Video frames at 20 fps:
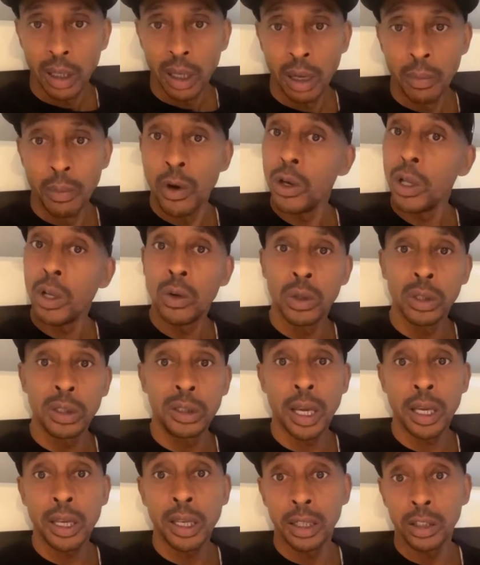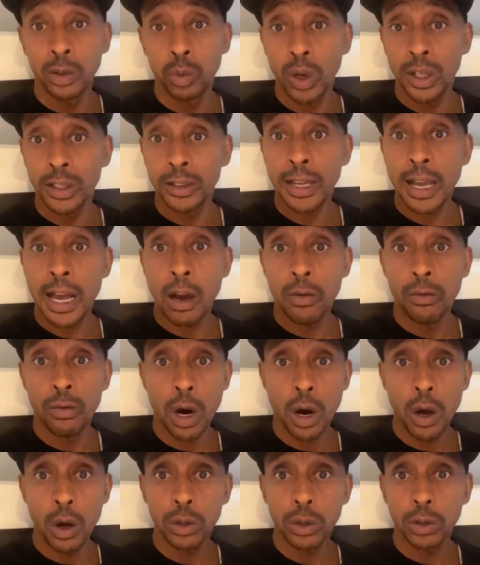I'm only going to tell you this one time,
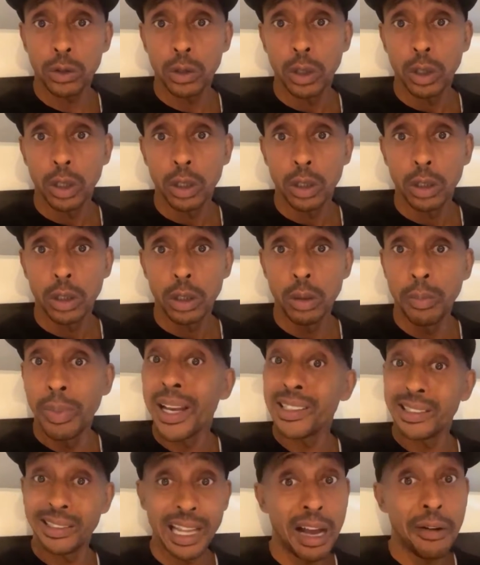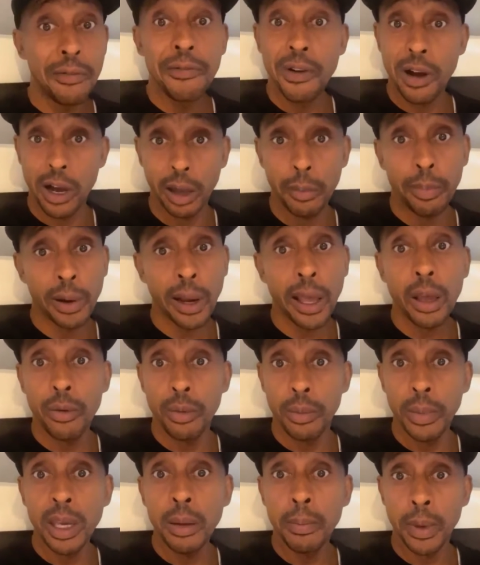Ross. You better stop fucking playing
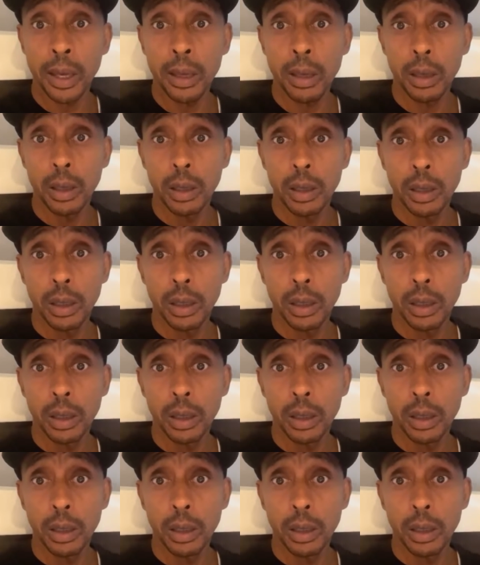with me, man.